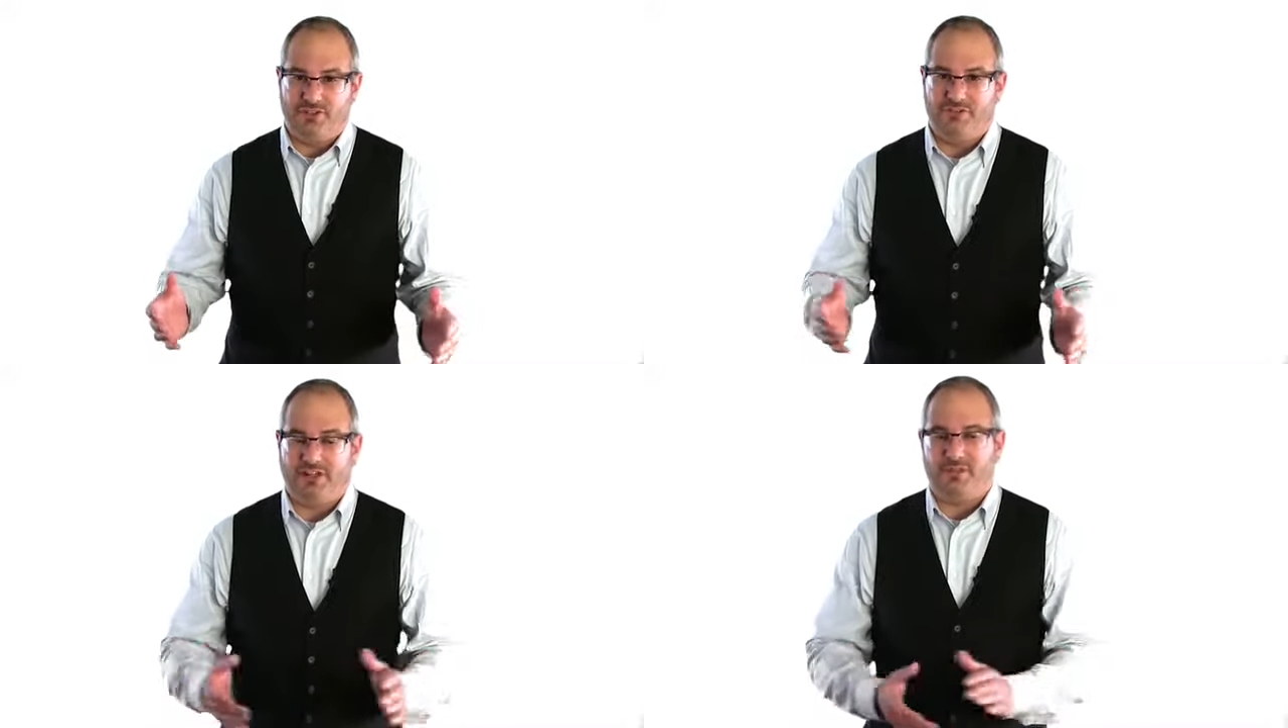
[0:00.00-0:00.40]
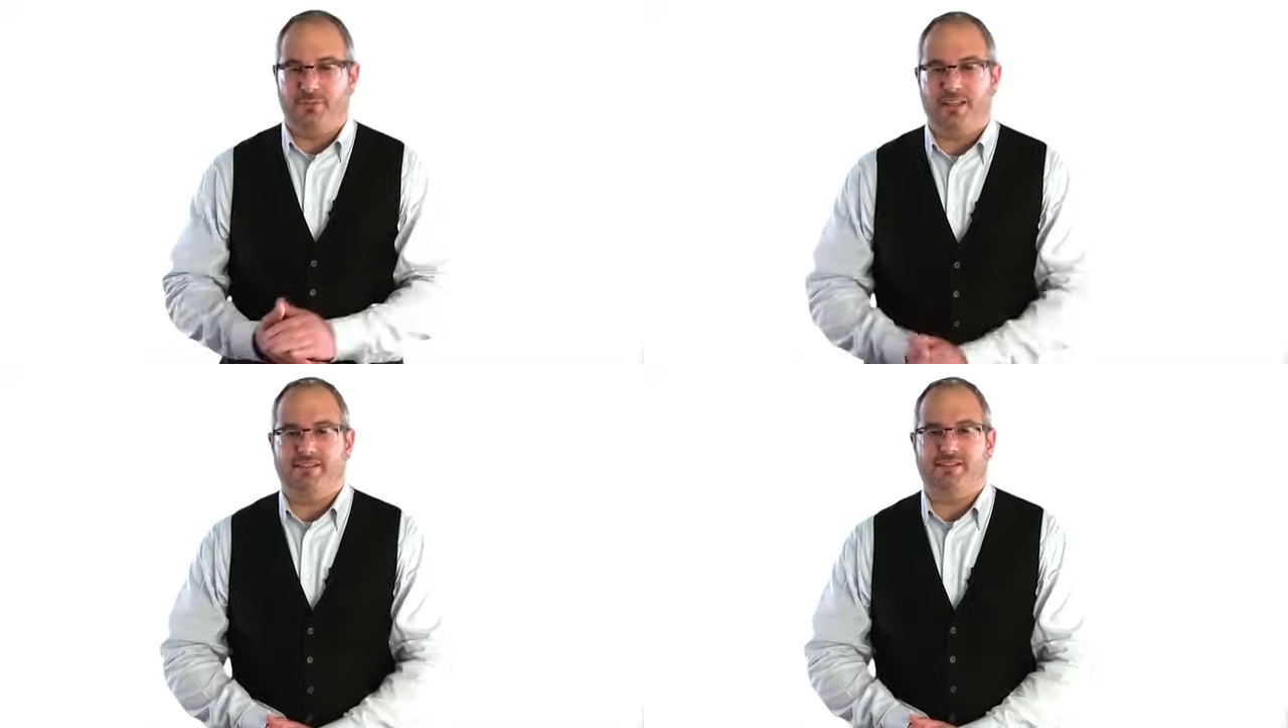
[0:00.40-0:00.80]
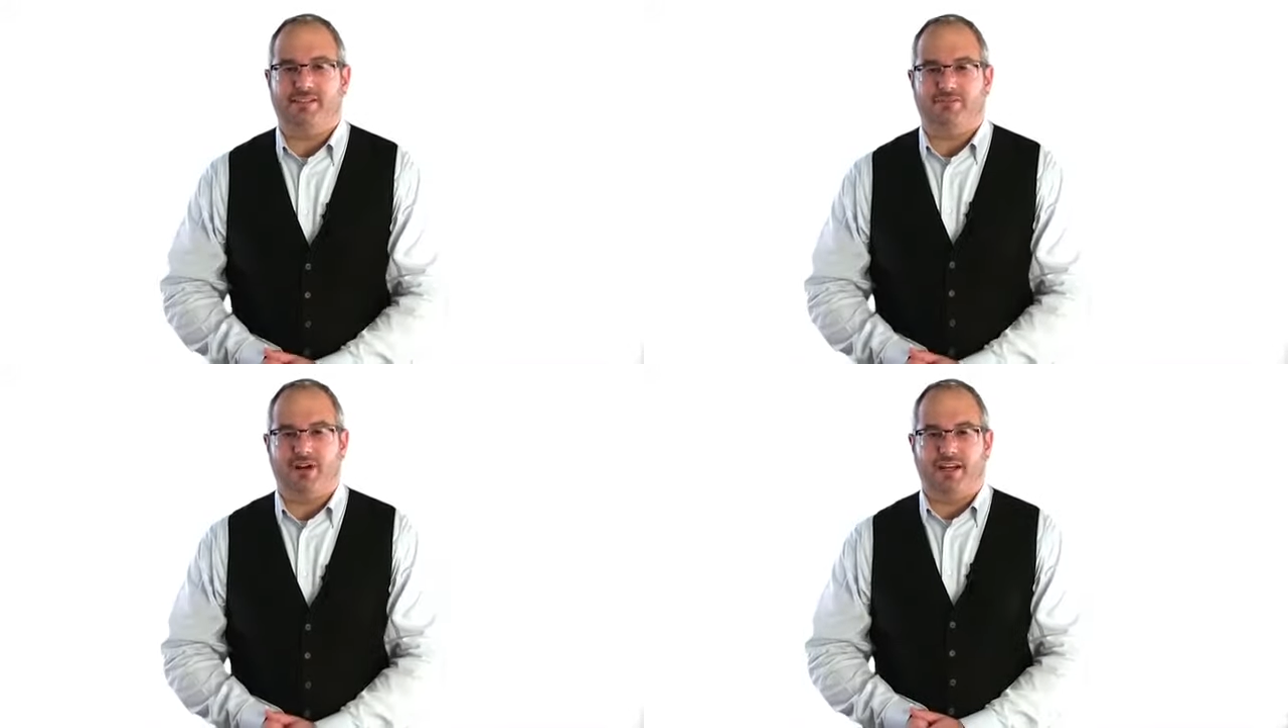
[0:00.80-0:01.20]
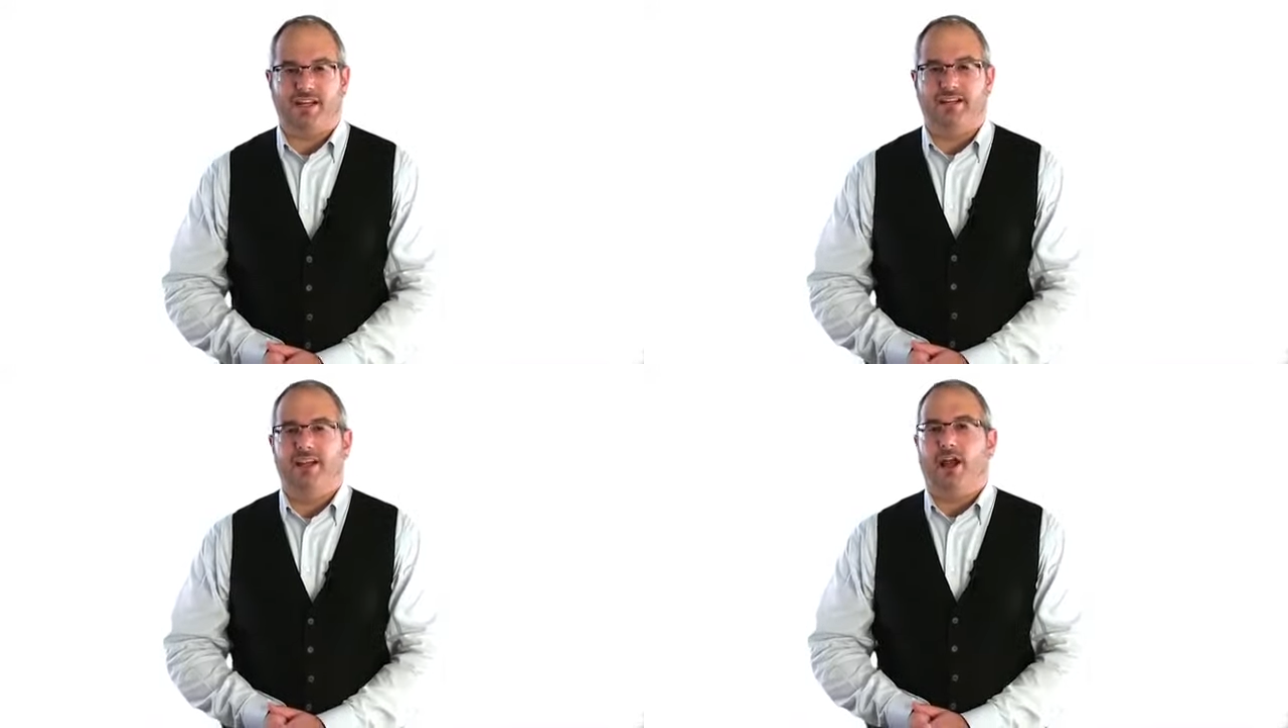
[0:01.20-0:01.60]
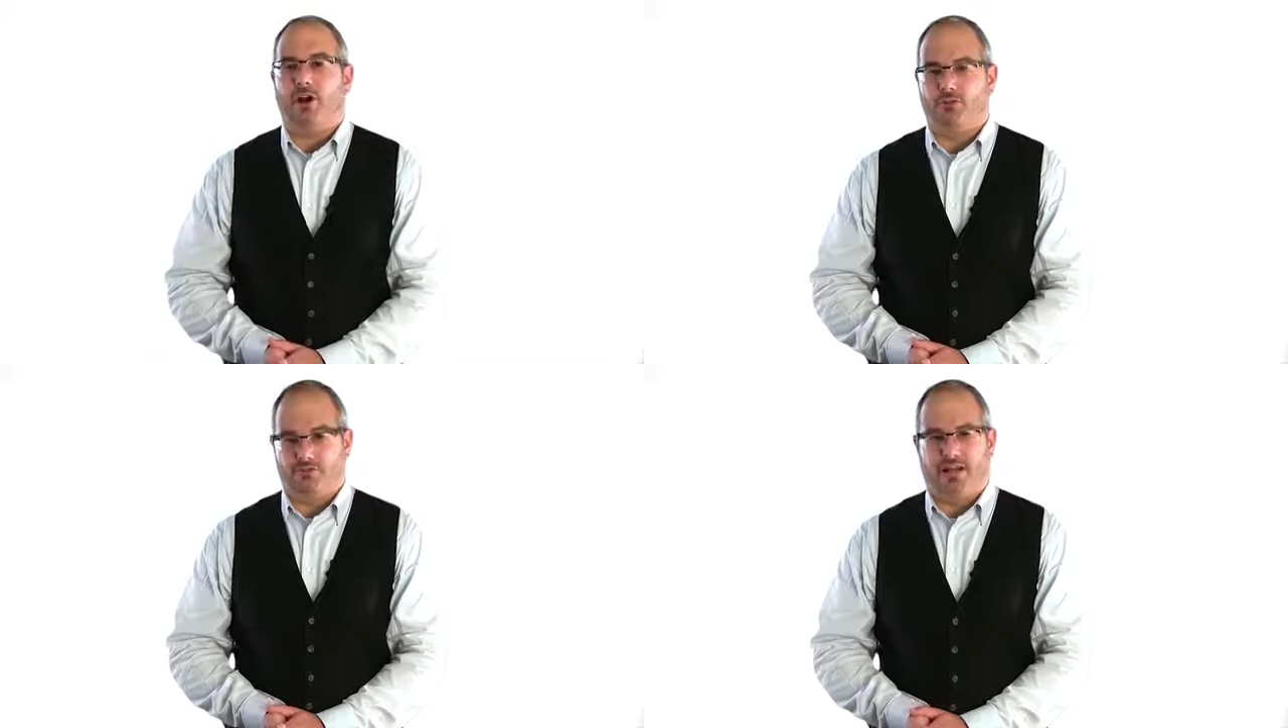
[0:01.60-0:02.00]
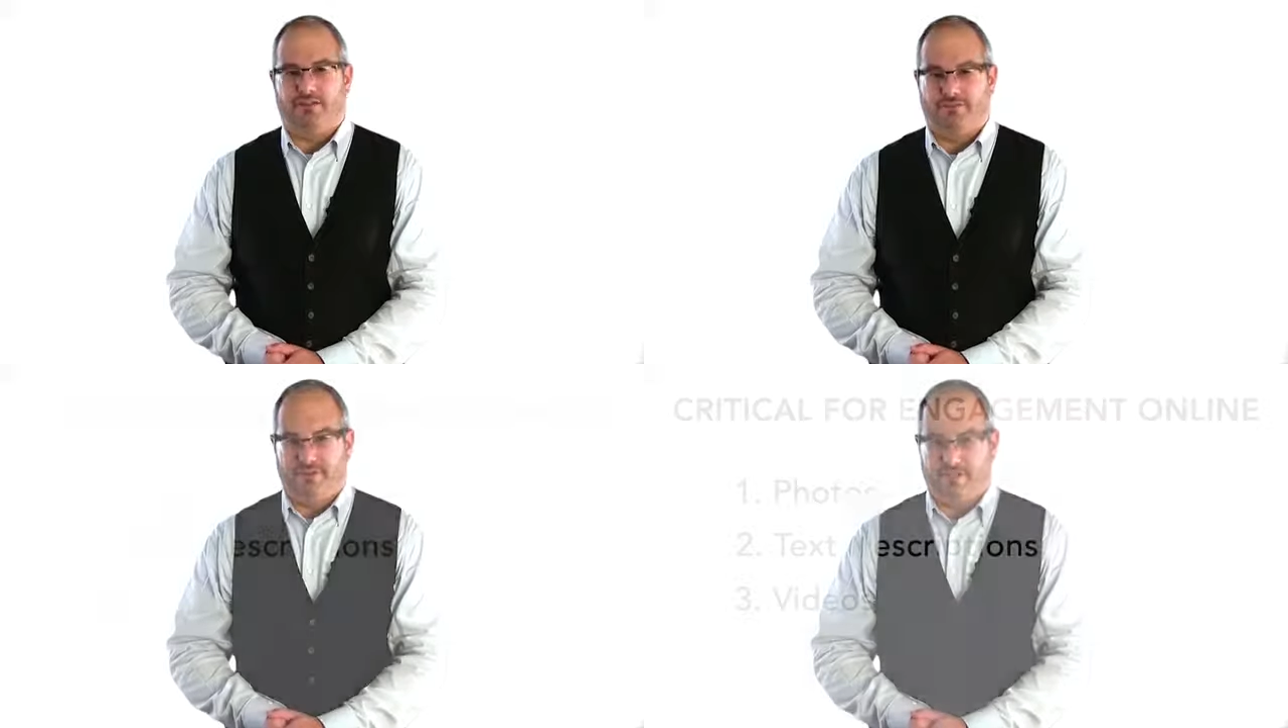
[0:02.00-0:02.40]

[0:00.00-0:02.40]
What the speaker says: you've got the basis of writing a great